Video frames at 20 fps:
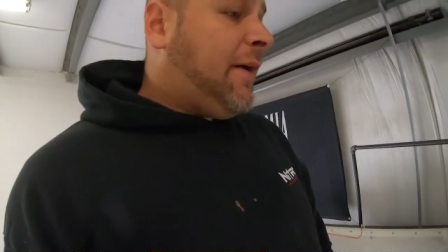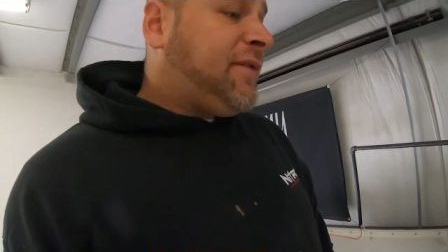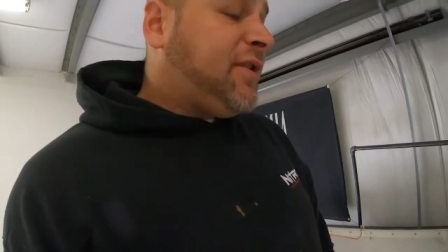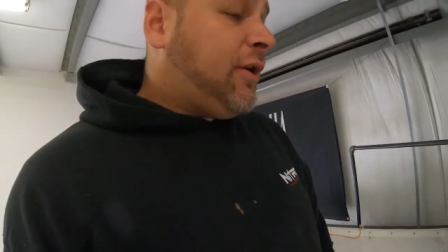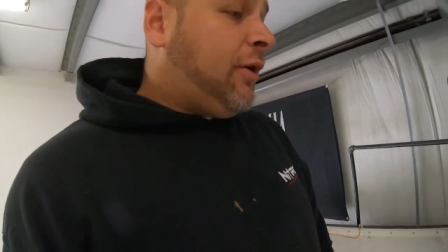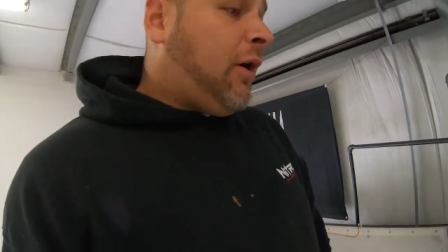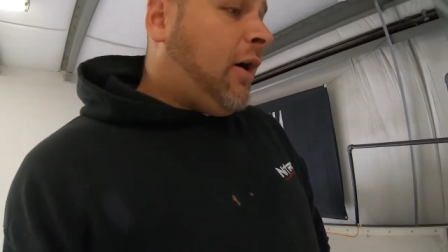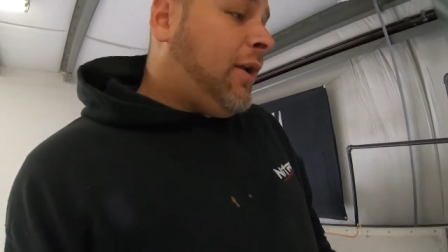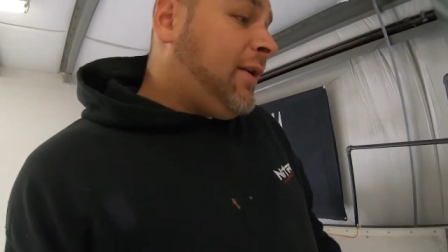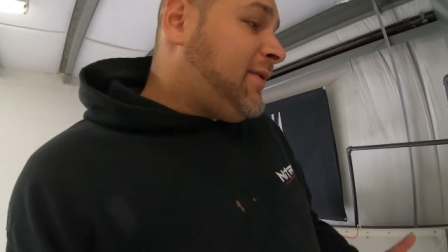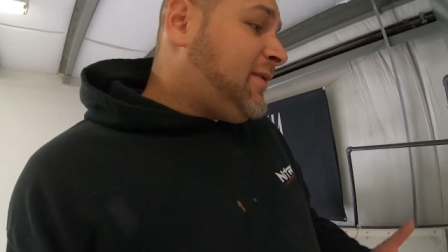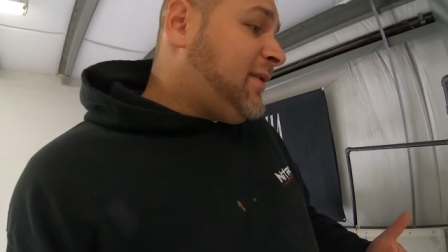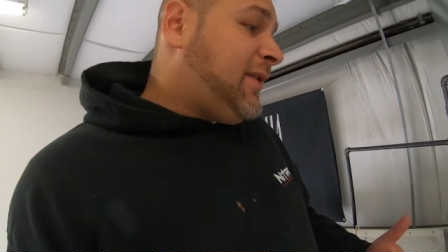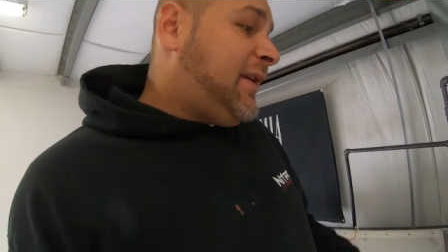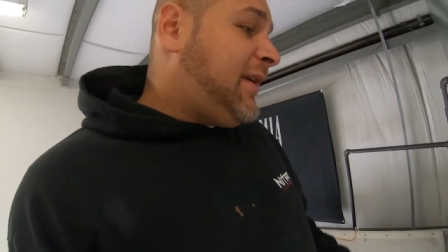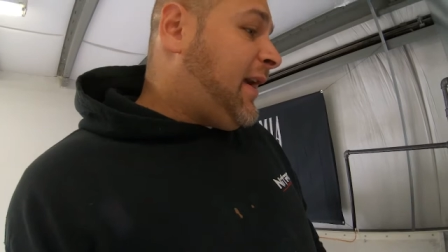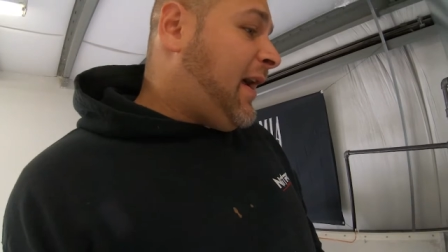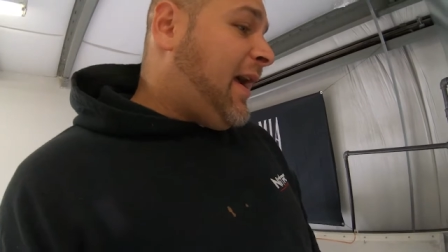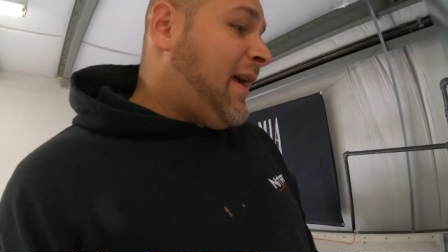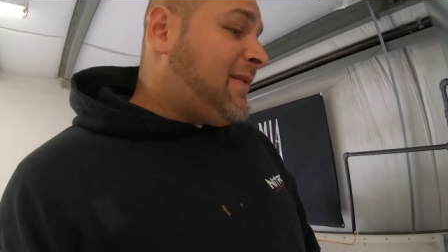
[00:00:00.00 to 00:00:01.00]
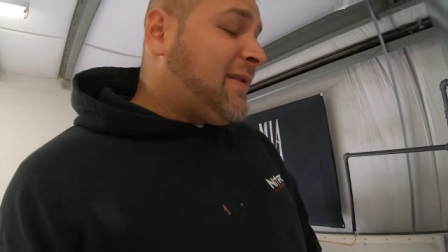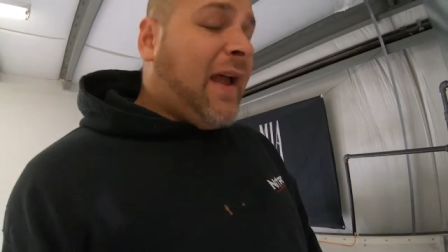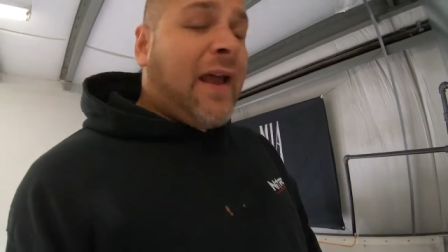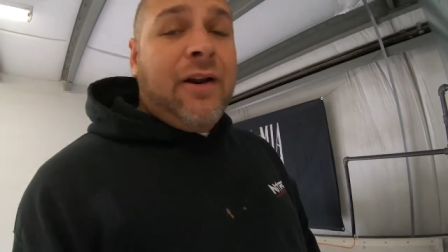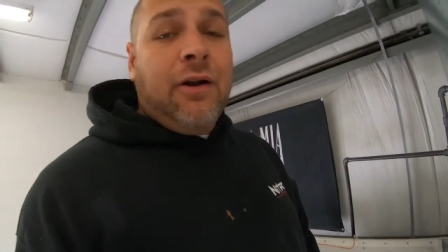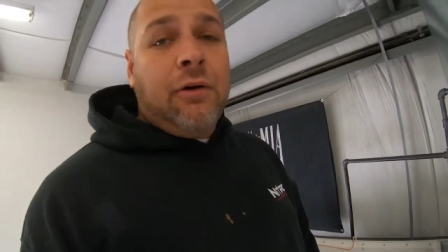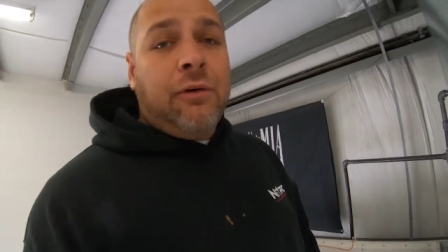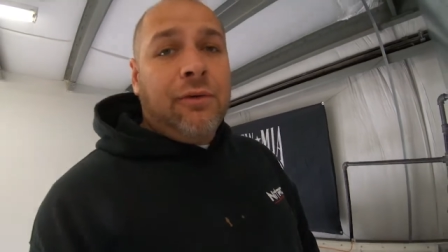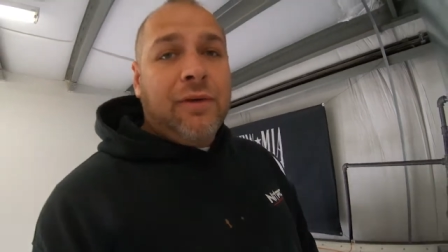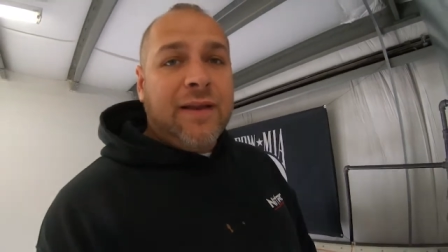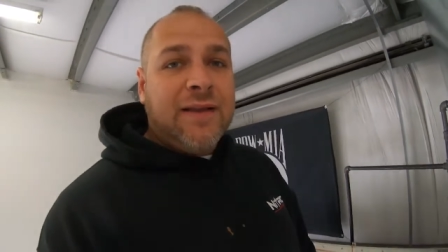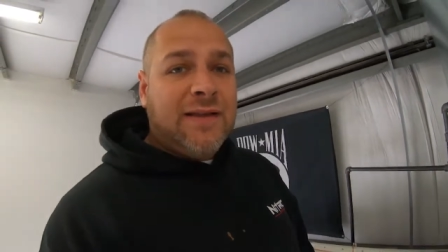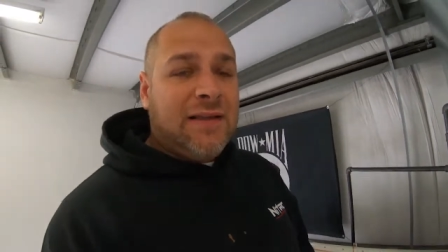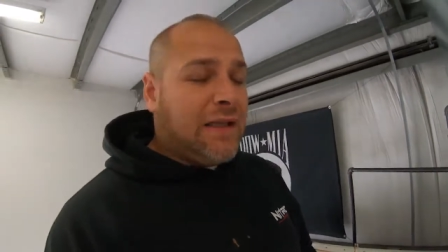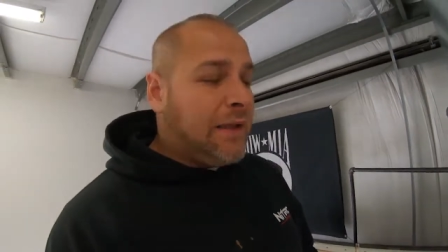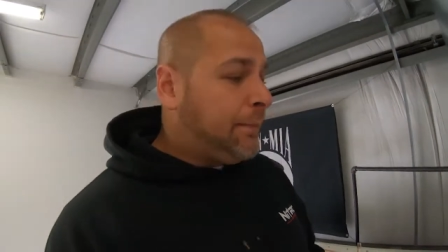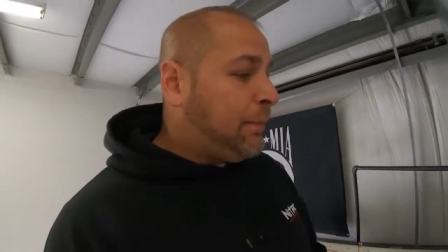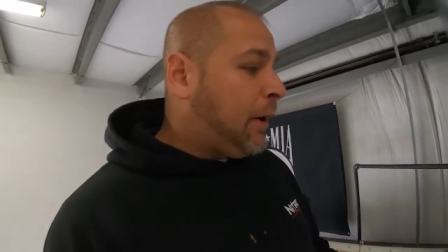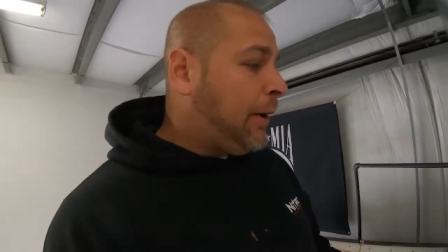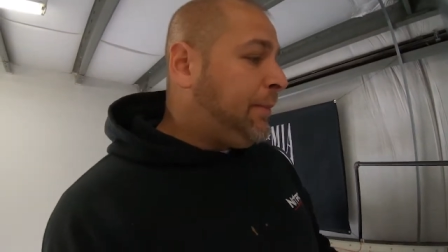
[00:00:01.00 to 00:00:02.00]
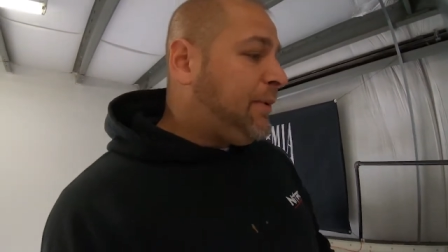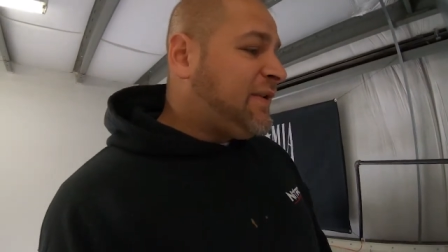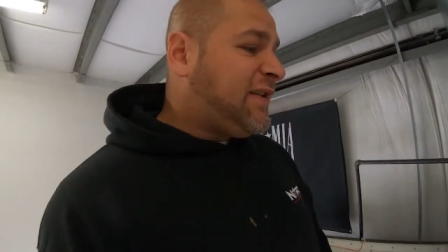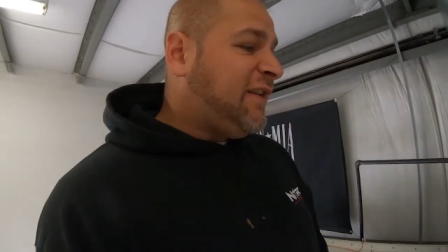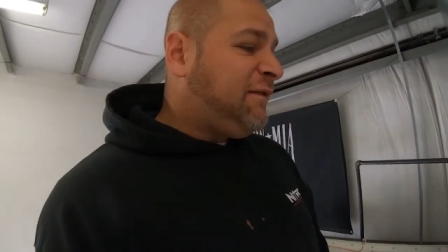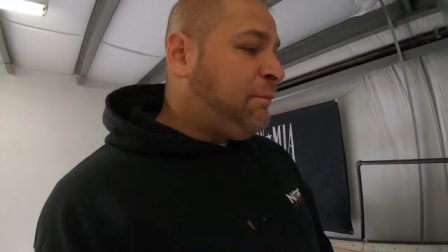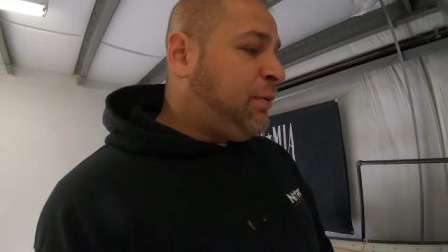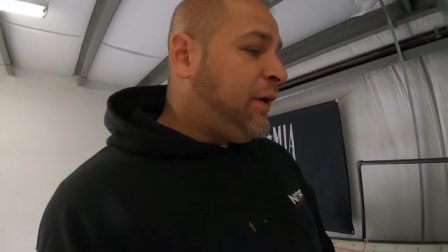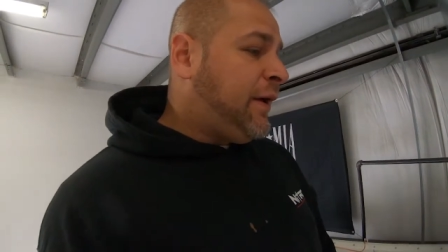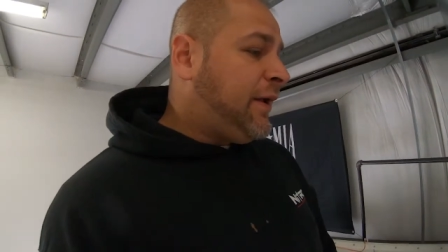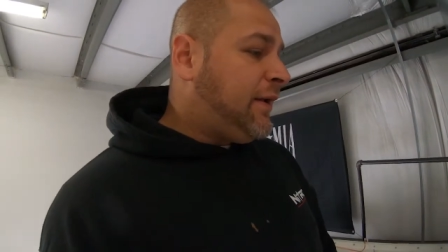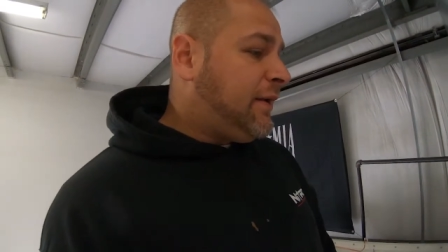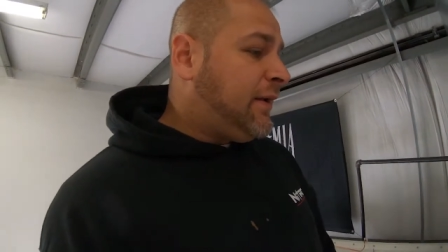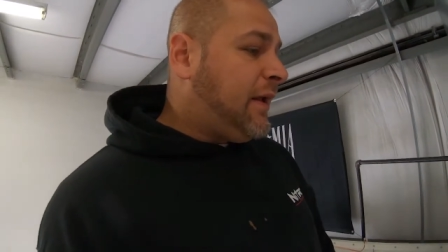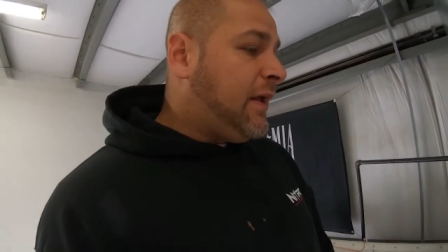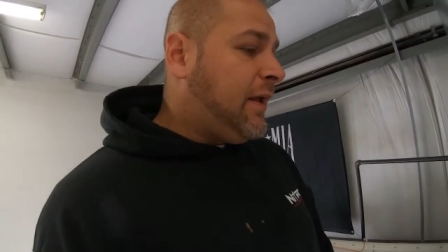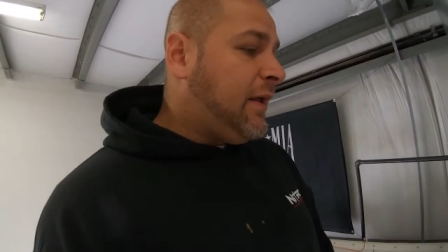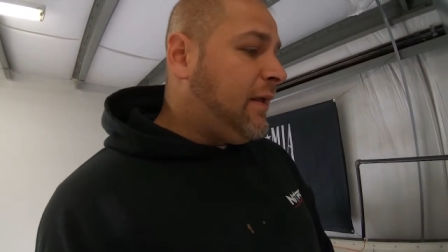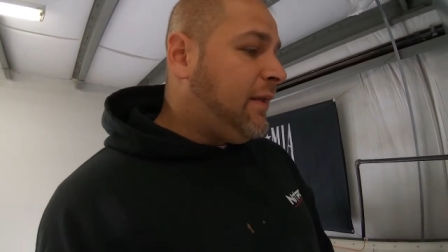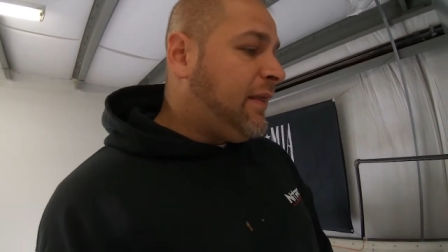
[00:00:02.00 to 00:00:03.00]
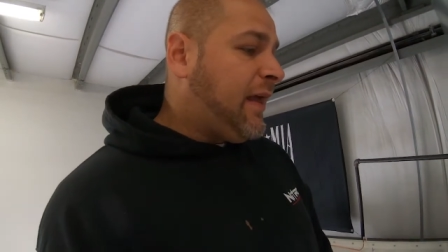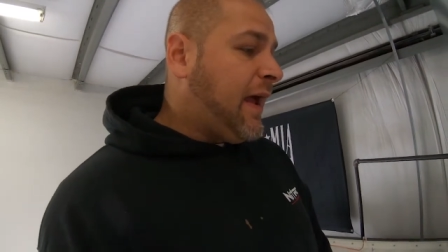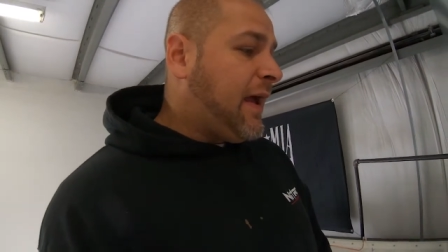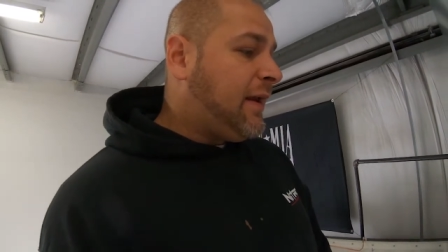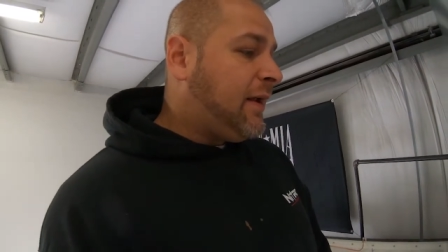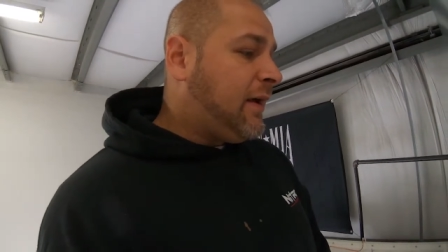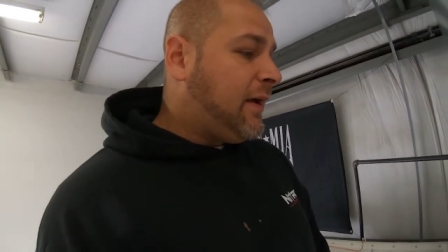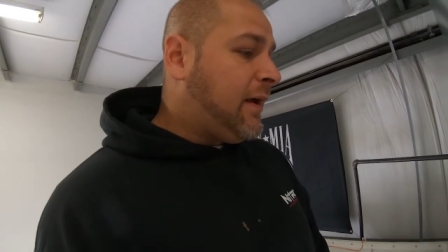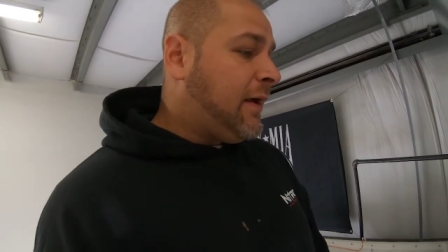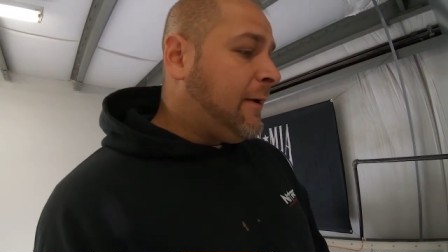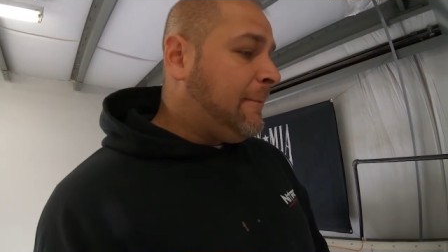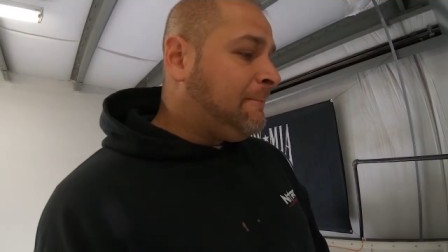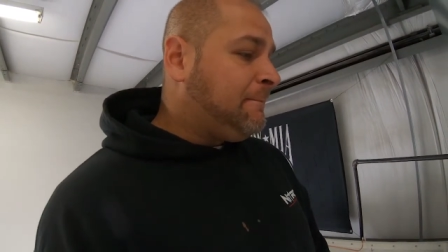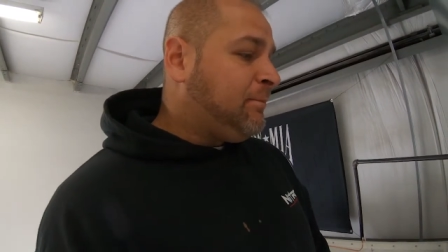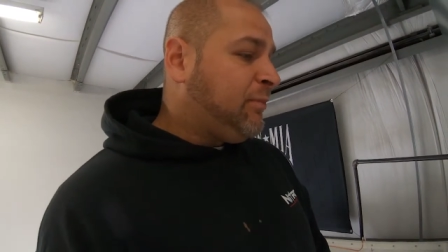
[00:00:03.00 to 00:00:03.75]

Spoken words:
So honestly, guys, I don't really see the purpose of putting that